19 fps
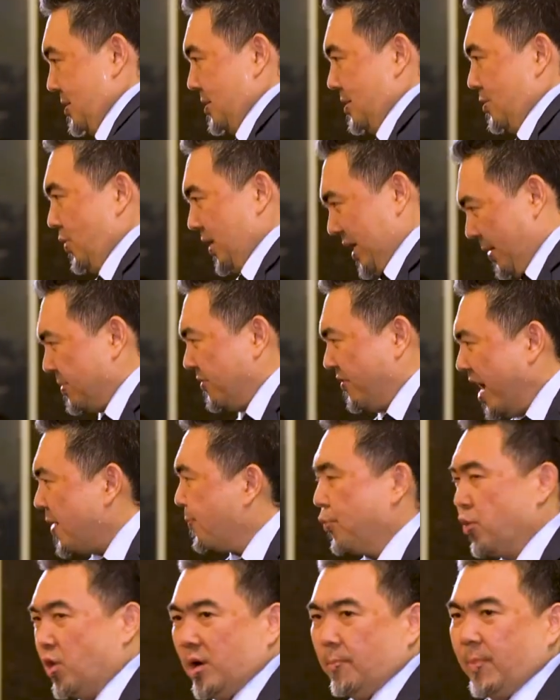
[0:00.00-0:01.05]
We can be very
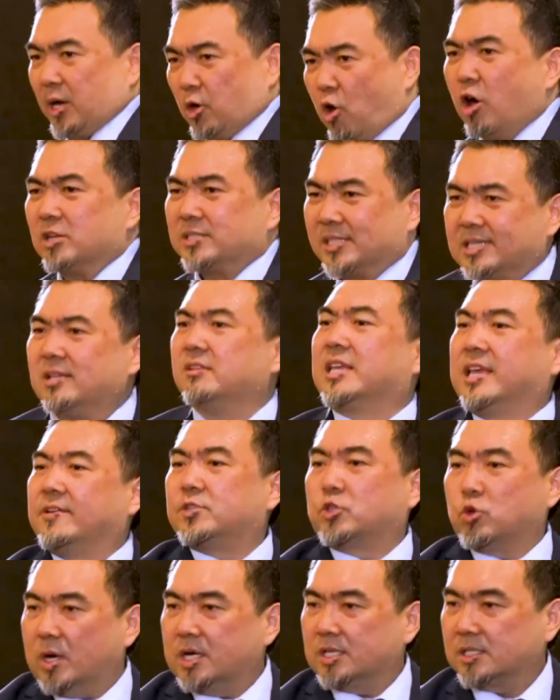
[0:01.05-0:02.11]
poor, but God still gives
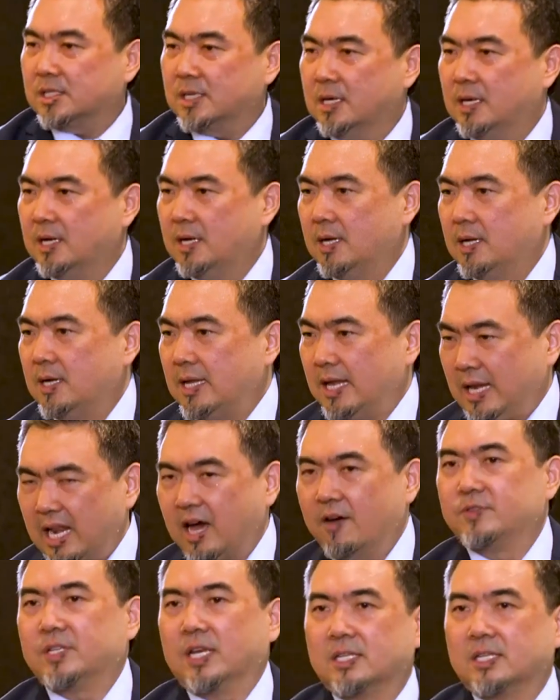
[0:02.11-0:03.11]
to us. He loves us.